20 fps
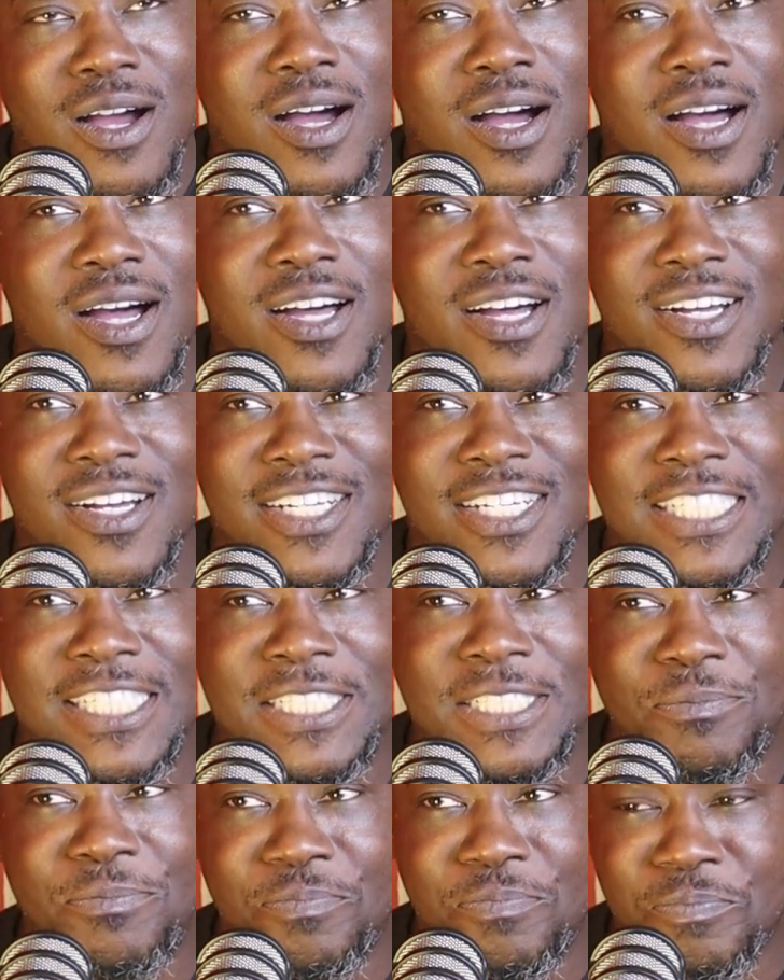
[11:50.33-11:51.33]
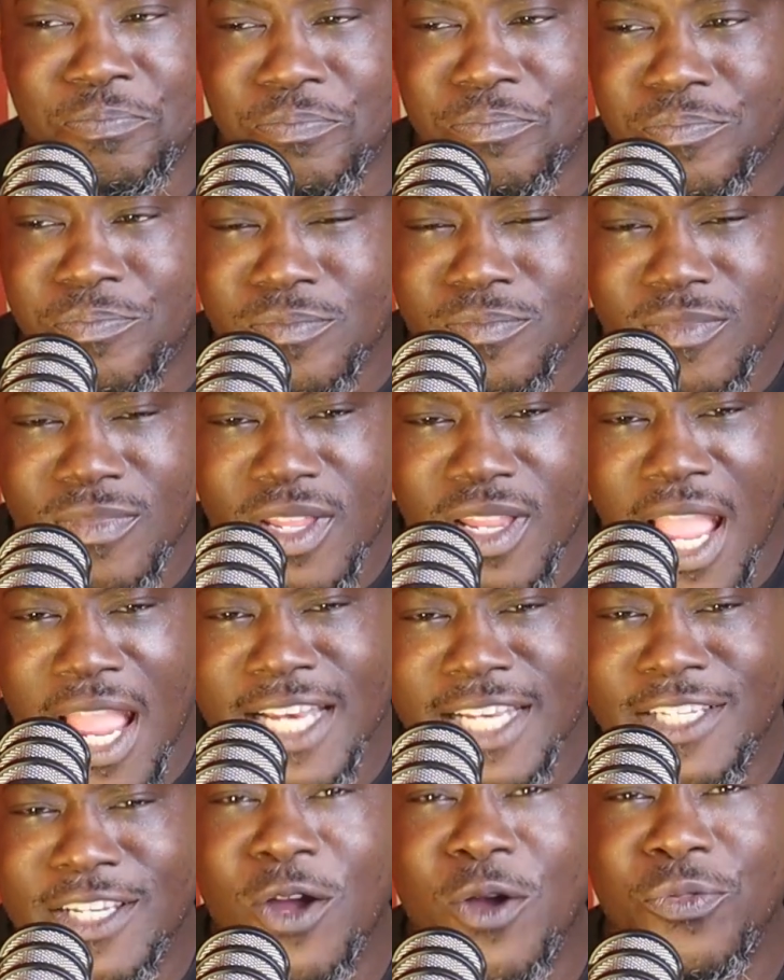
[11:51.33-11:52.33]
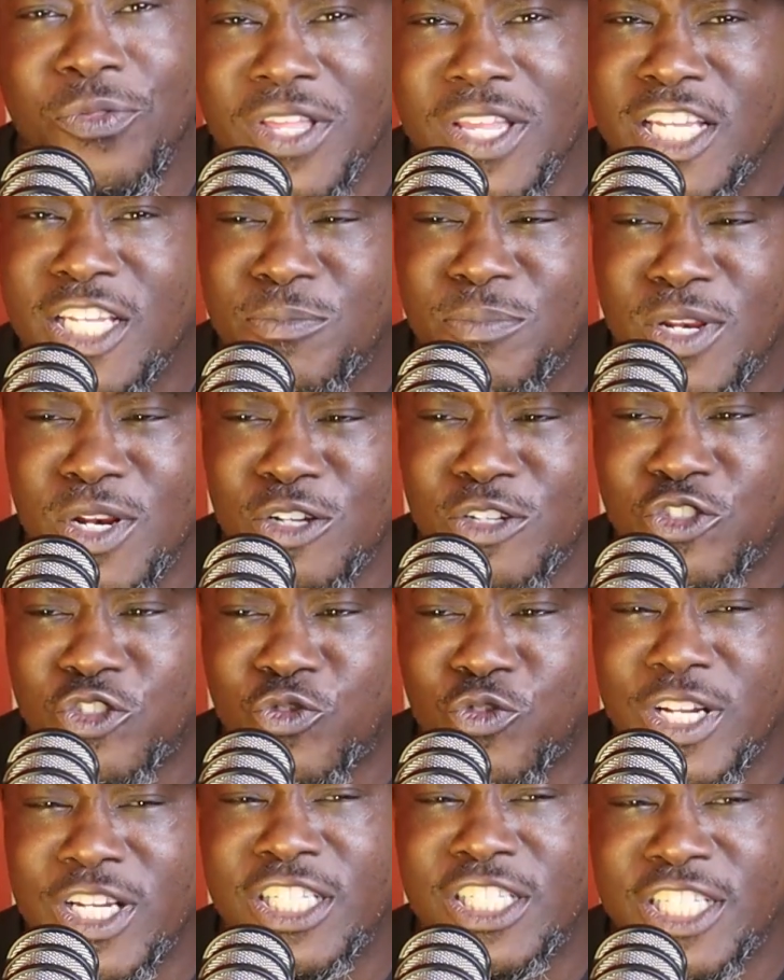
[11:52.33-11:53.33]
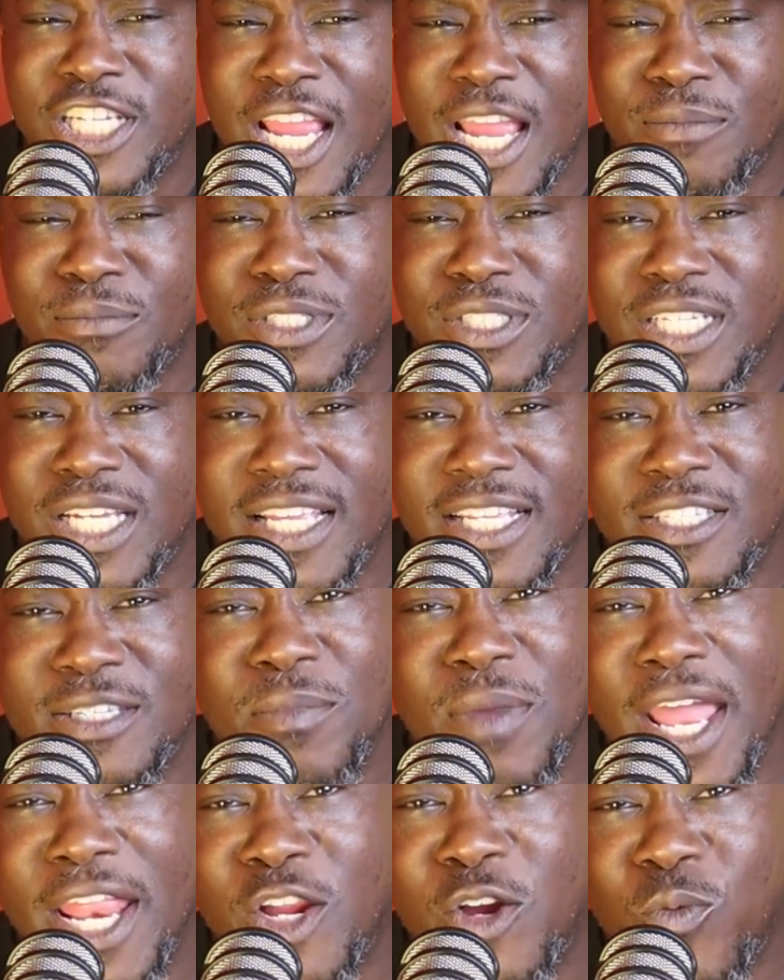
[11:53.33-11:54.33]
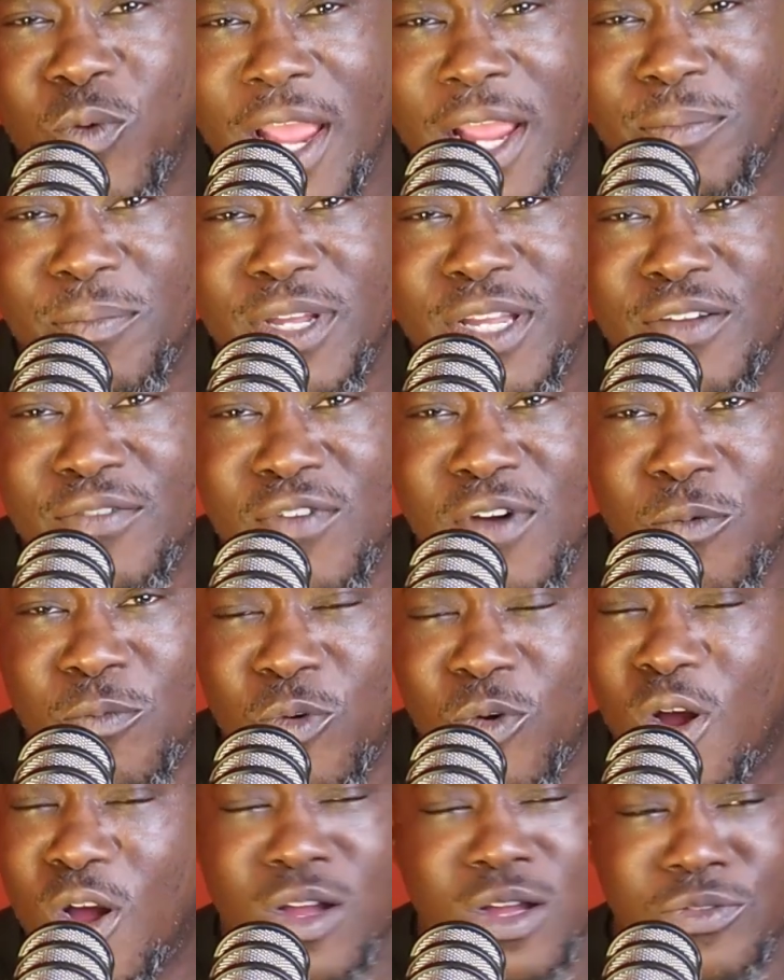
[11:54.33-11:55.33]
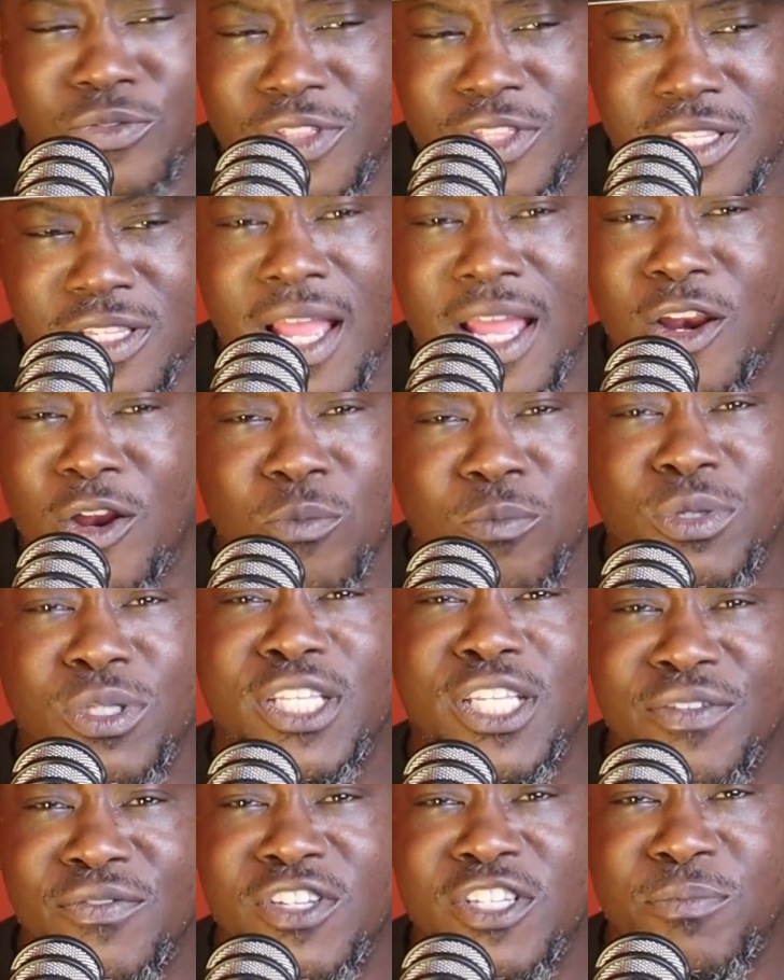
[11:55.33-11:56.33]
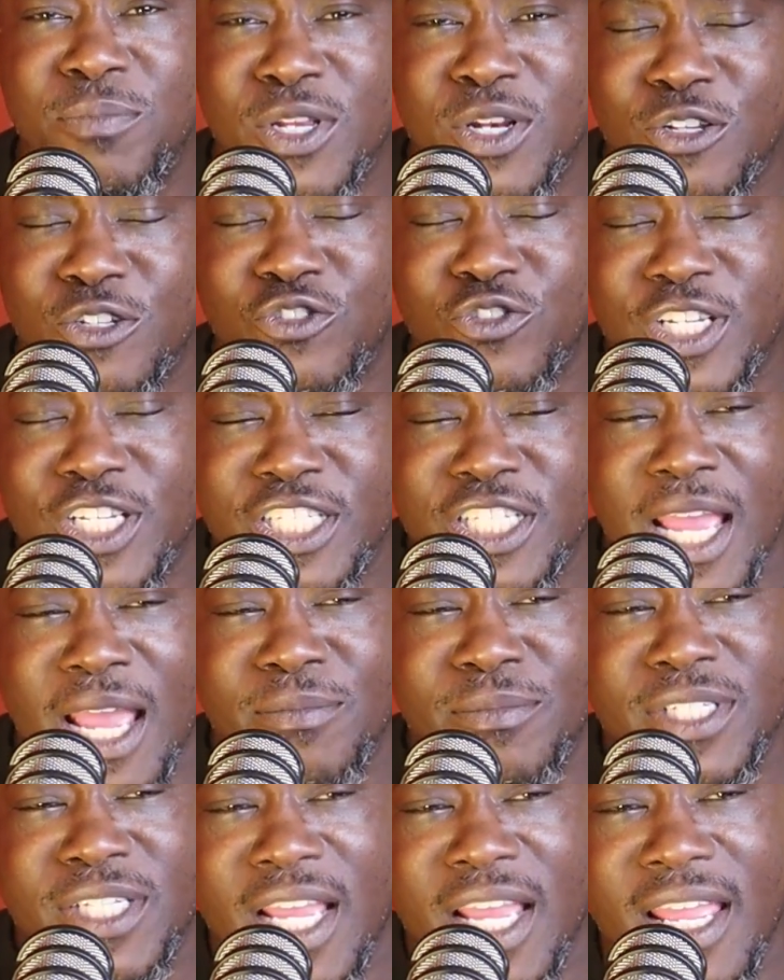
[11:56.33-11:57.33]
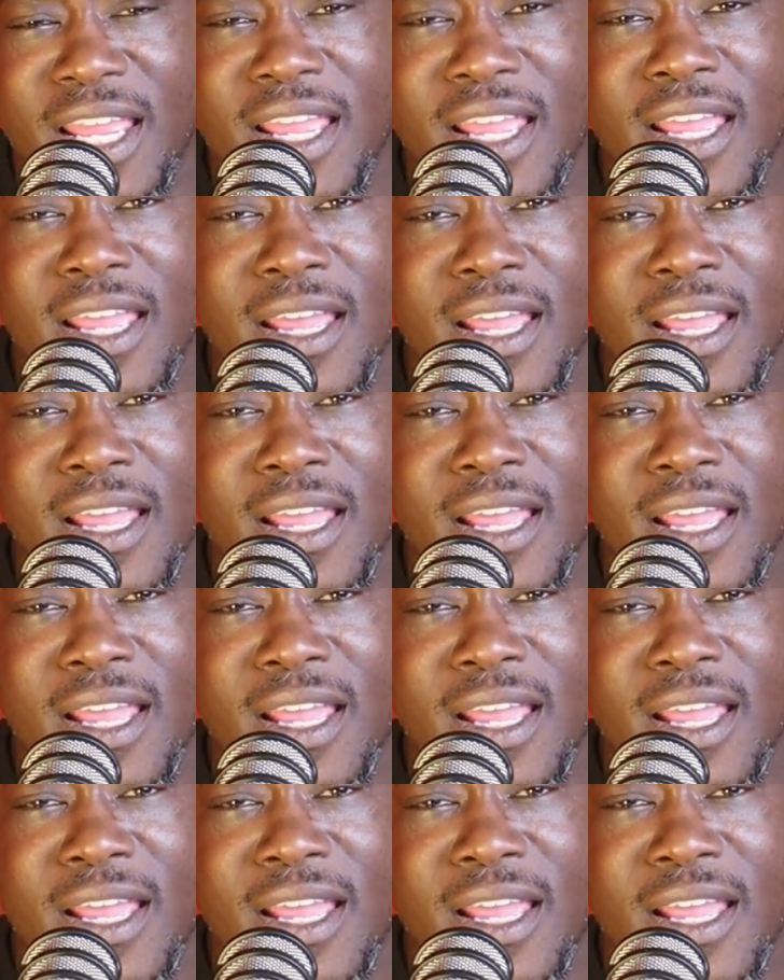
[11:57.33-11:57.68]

I don't think he's been on Drink Champs yet. Somebody correct me if I'm wrong. I don't believe he's been on Drink Champs yet.